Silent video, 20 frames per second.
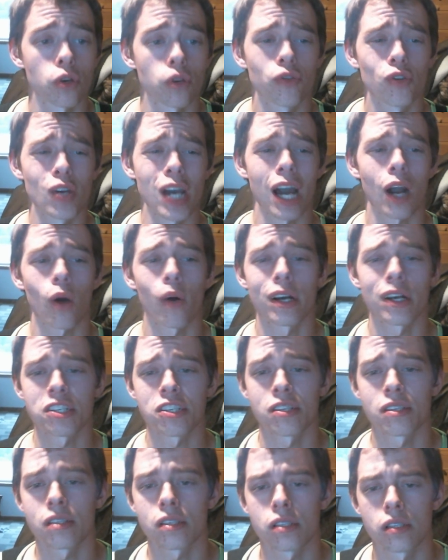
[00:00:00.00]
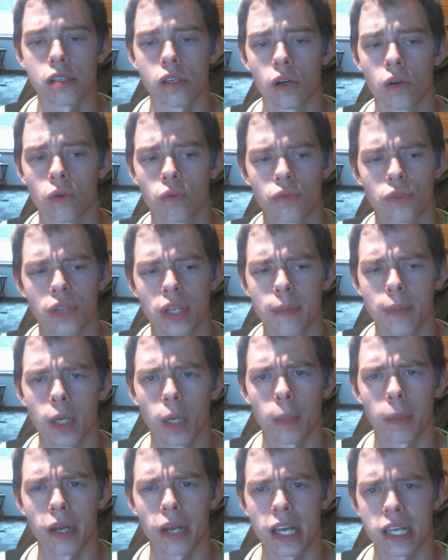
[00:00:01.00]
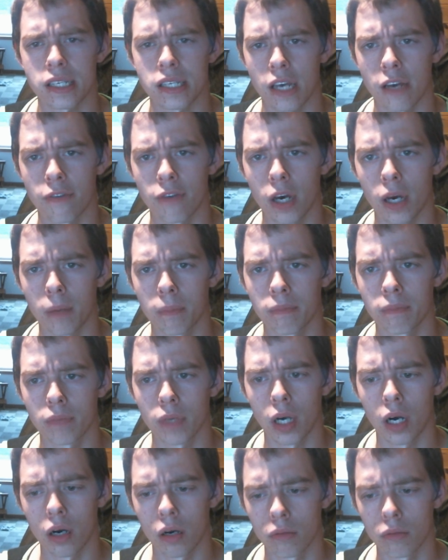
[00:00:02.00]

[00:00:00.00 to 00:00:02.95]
so if you got questions, you know, hit me up on ask.fm.